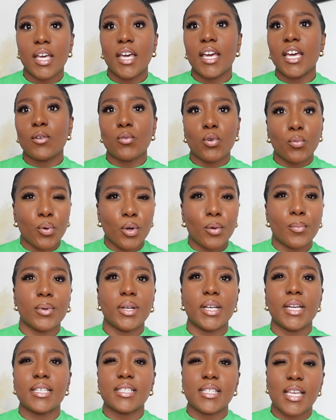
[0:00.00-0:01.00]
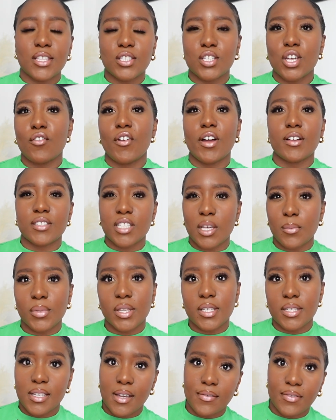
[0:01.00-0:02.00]
it will probably center around some of the
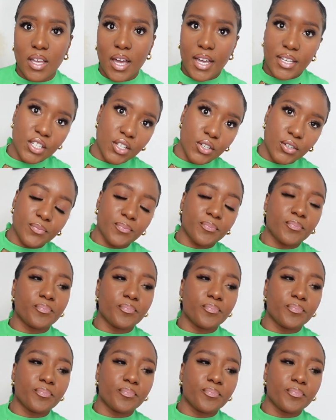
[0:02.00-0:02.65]
stuff that I do.